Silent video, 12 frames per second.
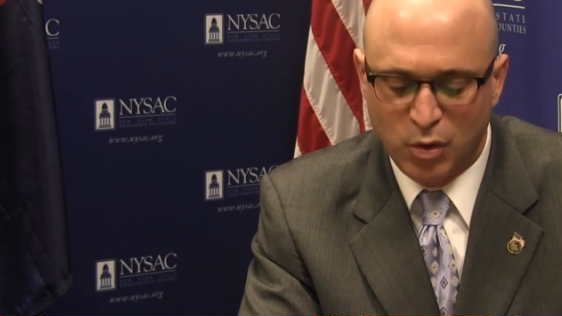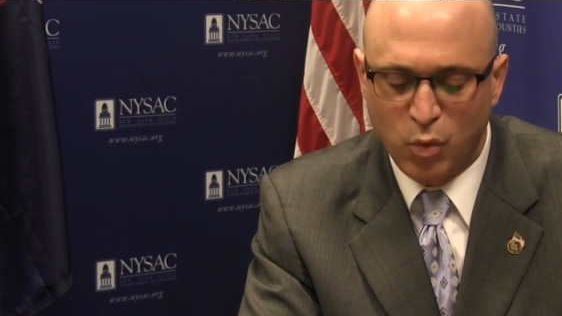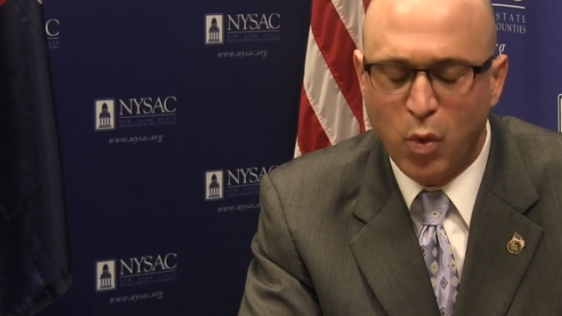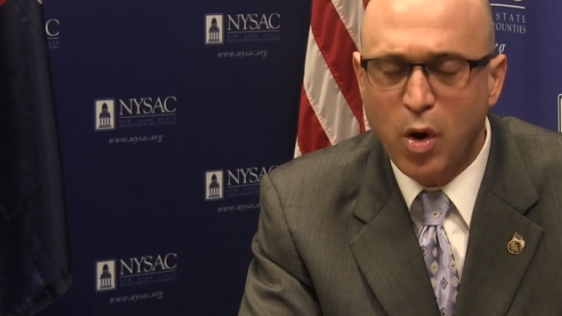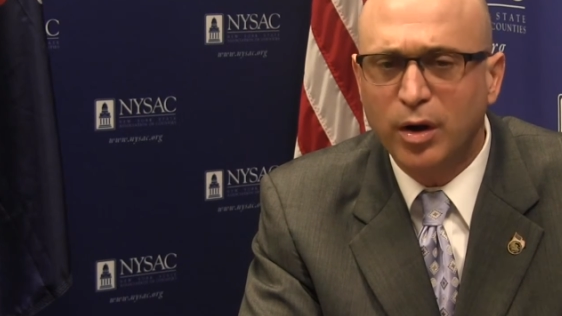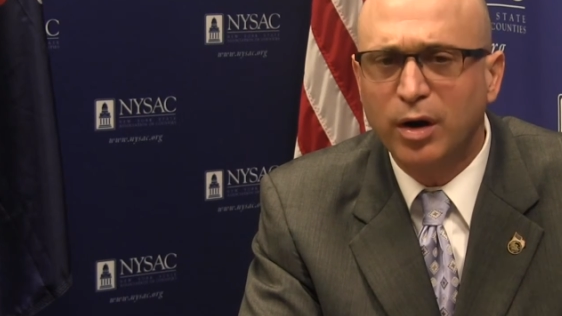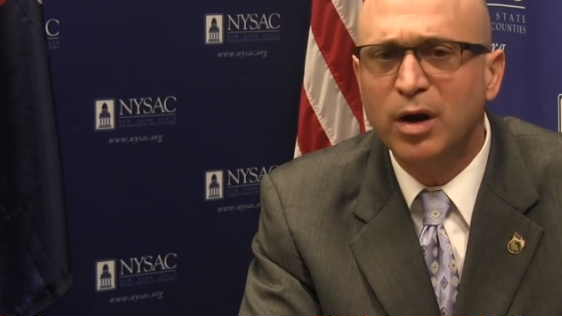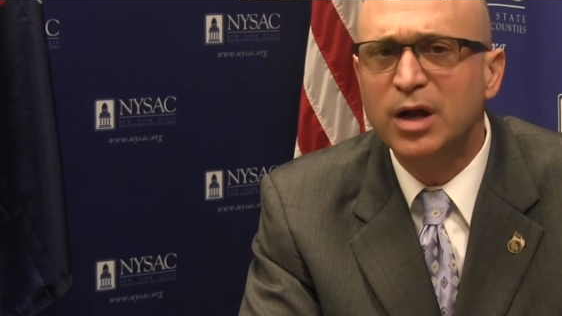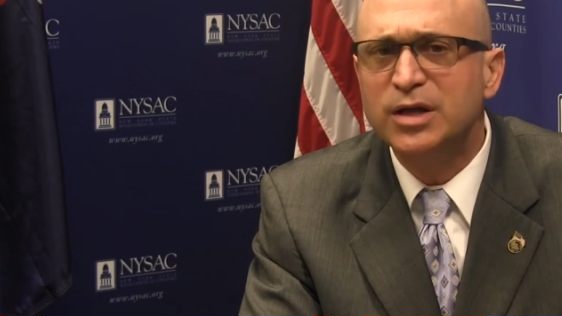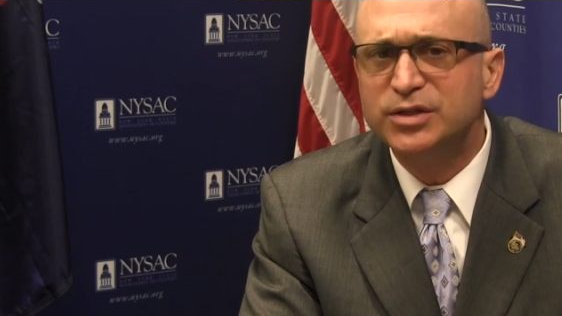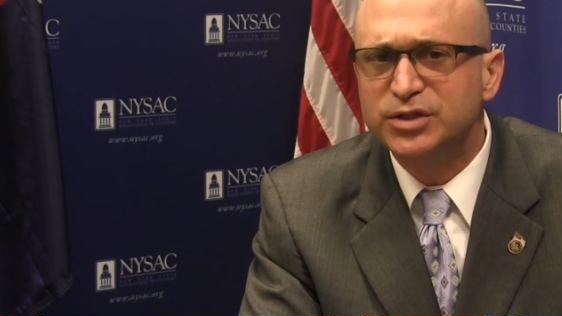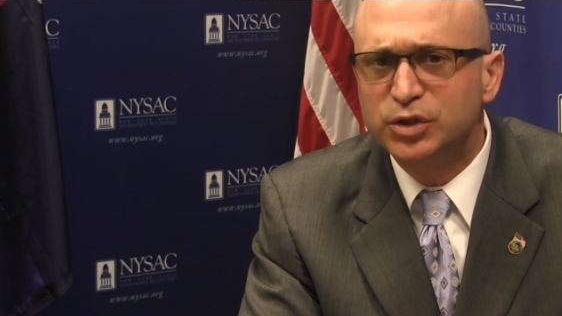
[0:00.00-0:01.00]
water,
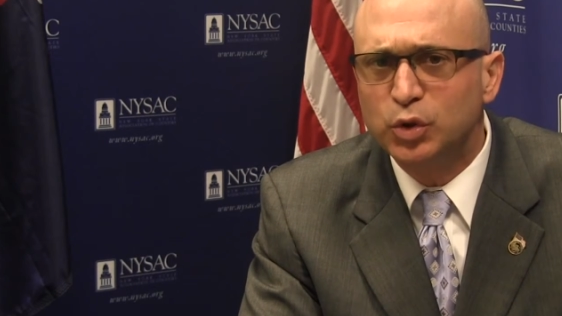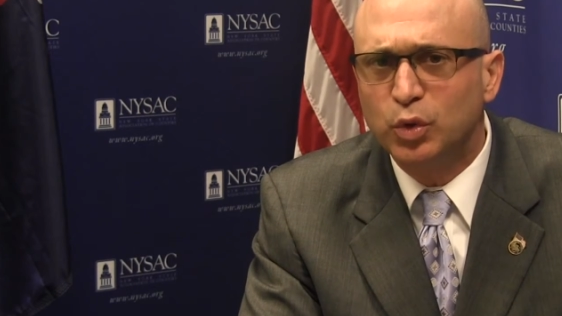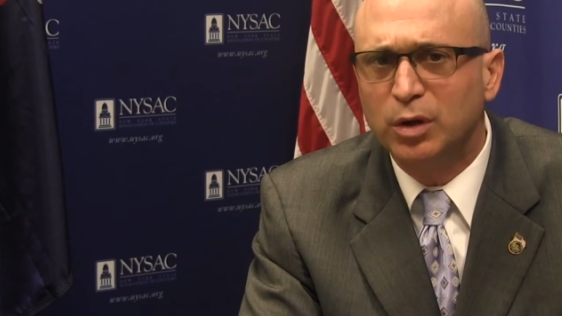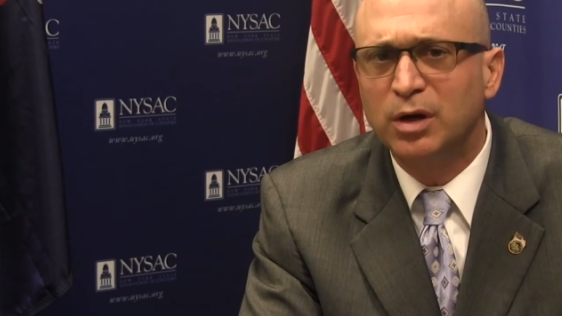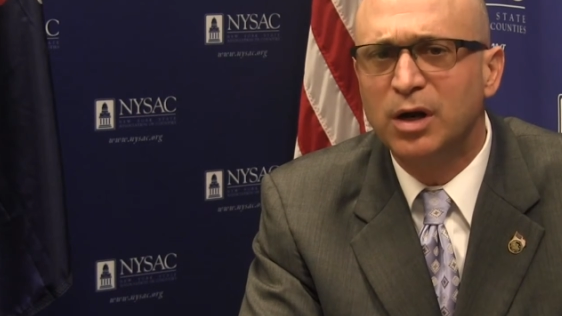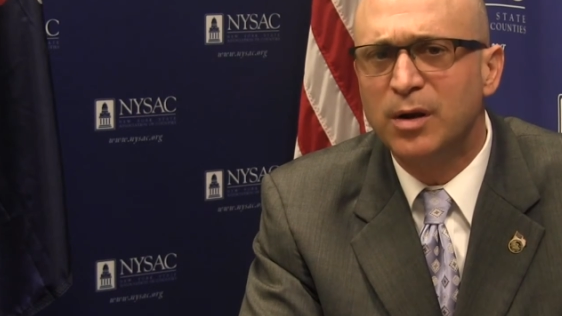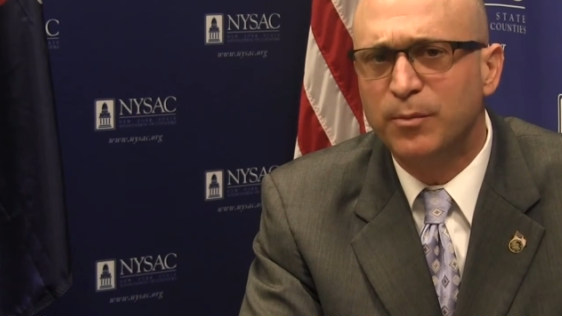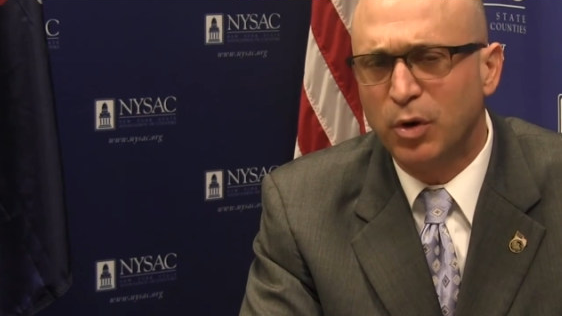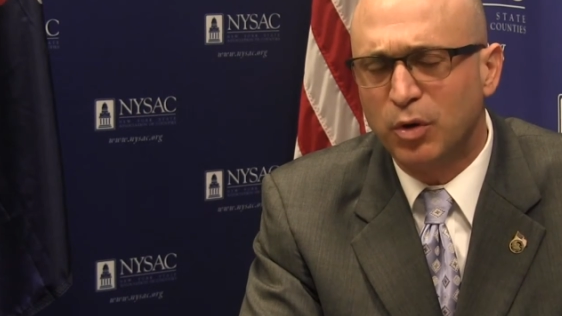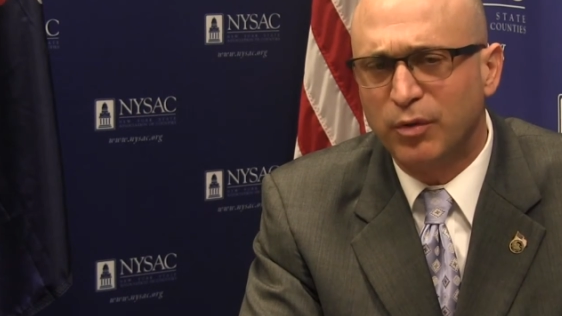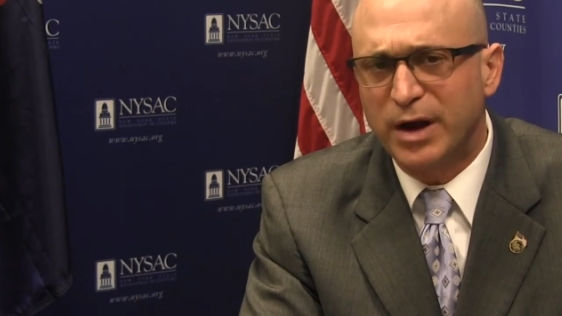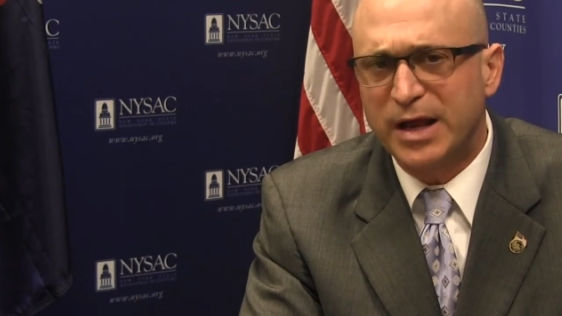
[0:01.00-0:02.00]
sewer
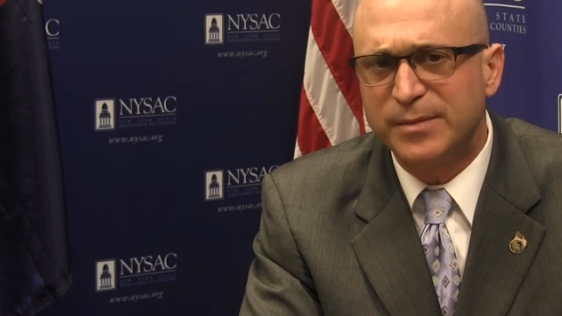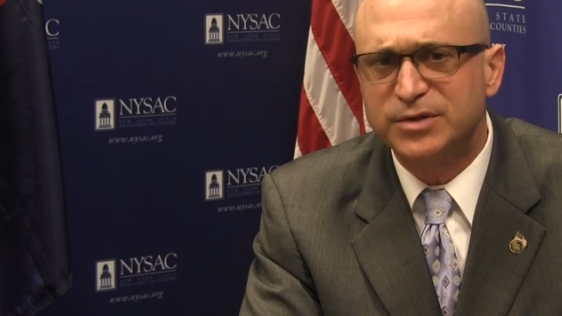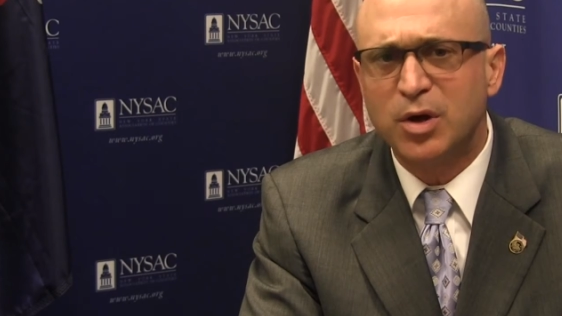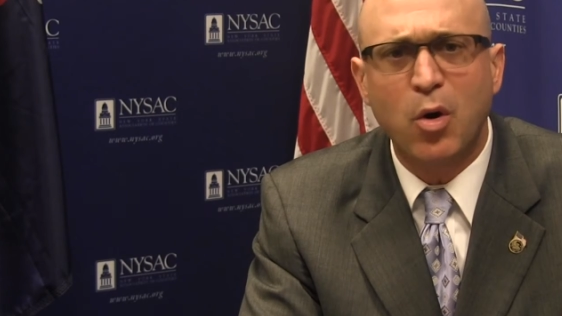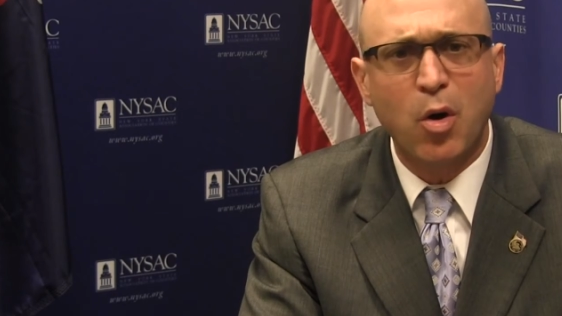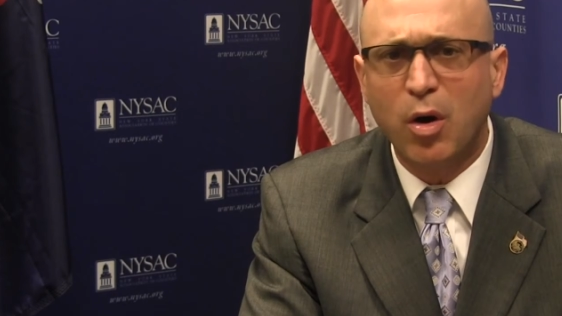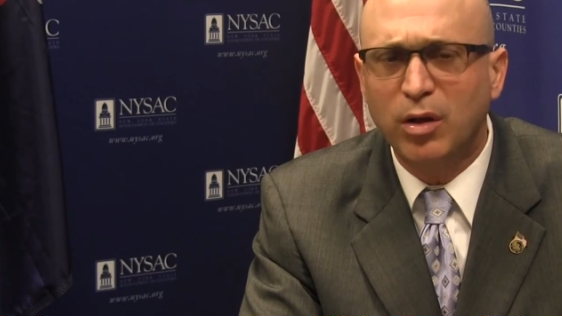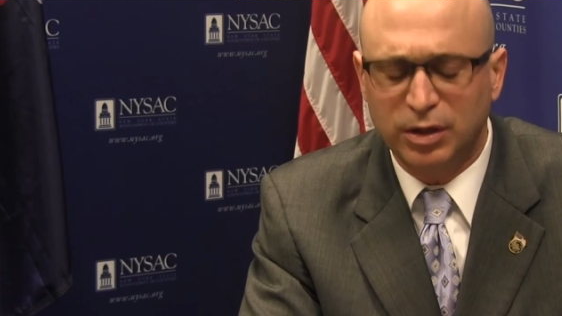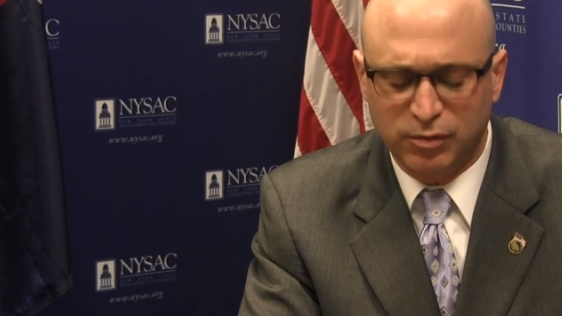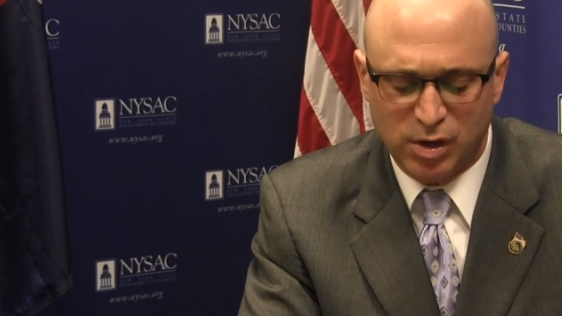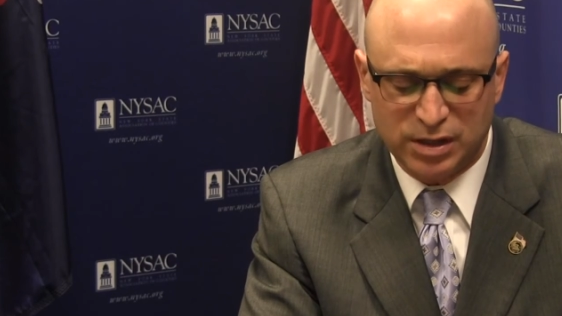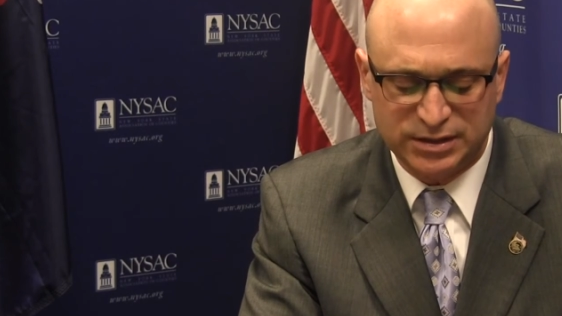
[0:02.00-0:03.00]
programs all
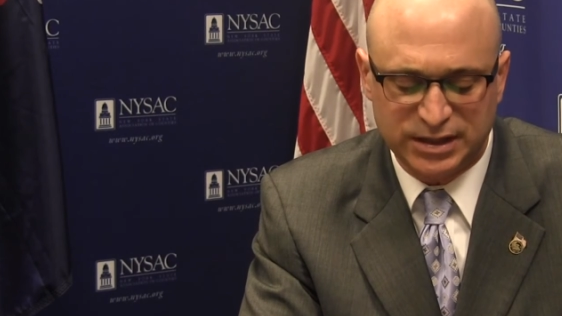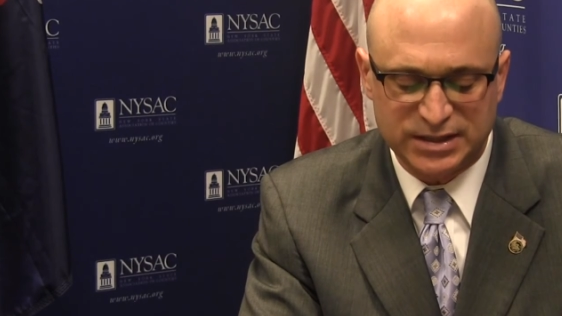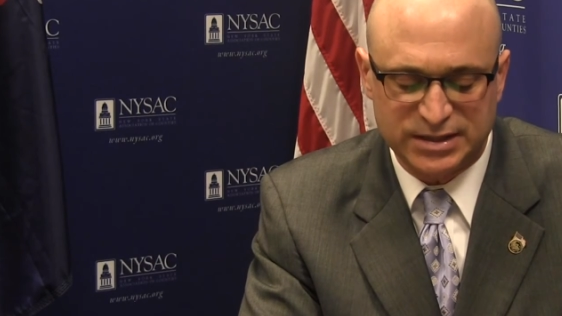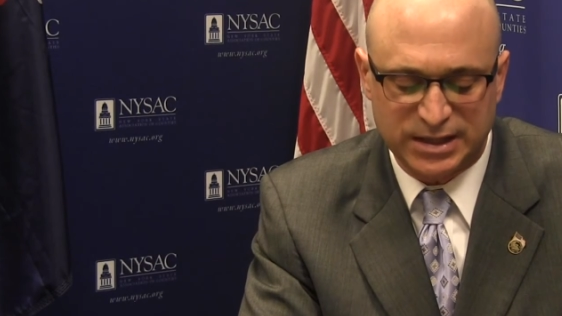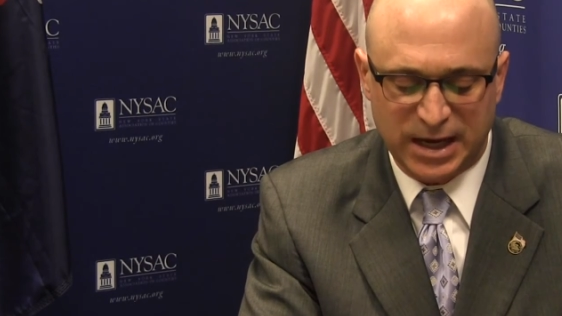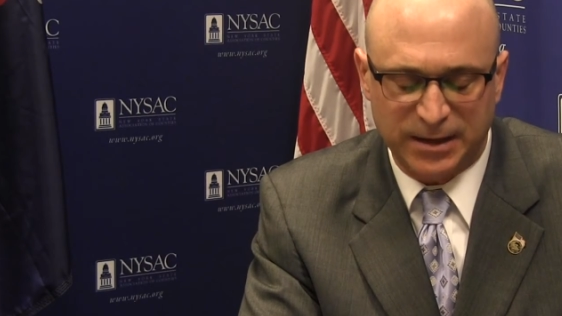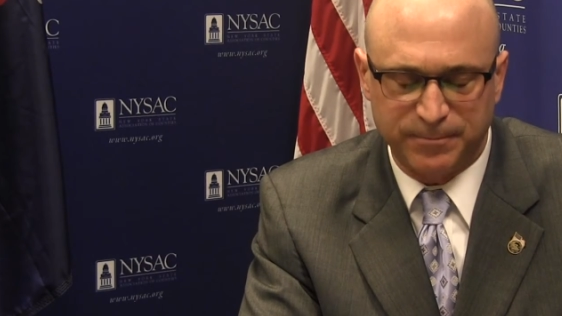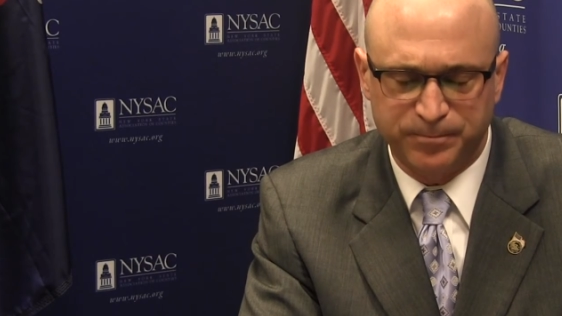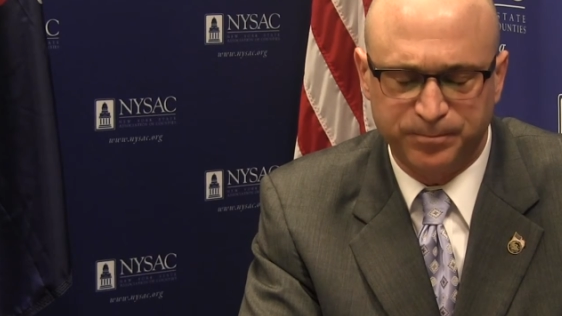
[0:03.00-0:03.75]
across this state.